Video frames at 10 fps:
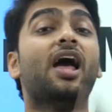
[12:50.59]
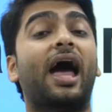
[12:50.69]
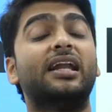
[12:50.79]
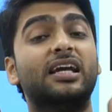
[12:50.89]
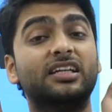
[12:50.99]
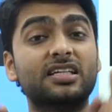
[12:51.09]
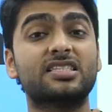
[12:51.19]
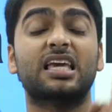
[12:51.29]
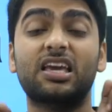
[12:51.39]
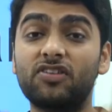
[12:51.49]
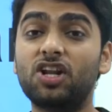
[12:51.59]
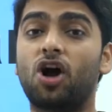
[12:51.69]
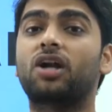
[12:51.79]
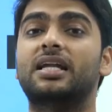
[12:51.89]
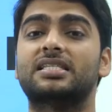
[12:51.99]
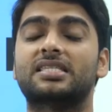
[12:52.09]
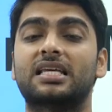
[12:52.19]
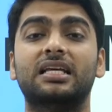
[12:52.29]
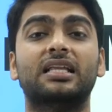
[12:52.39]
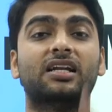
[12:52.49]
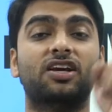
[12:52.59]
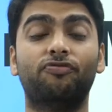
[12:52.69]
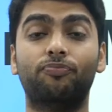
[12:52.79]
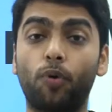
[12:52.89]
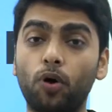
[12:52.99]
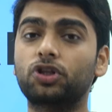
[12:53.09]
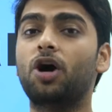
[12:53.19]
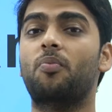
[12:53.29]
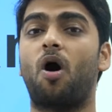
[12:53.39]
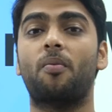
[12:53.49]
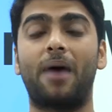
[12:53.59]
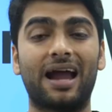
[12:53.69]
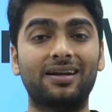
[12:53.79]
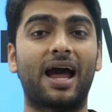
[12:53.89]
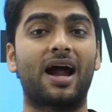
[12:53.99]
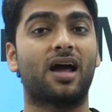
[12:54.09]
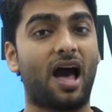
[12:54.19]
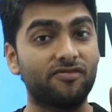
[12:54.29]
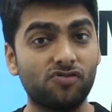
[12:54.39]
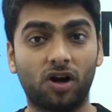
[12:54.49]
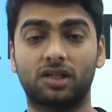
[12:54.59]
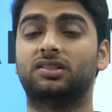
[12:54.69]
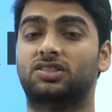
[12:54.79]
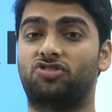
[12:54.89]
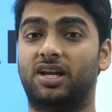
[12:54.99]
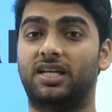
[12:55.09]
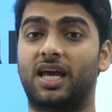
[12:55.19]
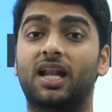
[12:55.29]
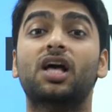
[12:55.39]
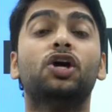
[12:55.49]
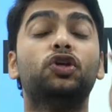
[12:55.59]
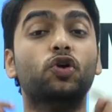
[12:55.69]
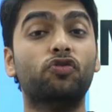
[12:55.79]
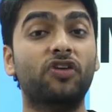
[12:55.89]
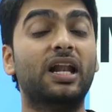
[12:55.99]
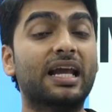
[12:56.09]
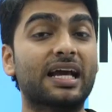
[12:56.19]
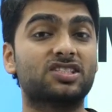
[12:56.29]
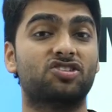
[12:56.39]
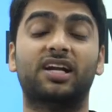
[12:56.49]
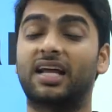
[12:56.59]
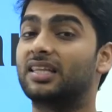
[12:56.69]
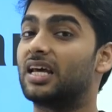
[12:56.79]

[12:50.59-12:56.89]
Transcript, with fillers: And it is even not necessary that if both your mom and dad have got straight hair, you will get straight hair.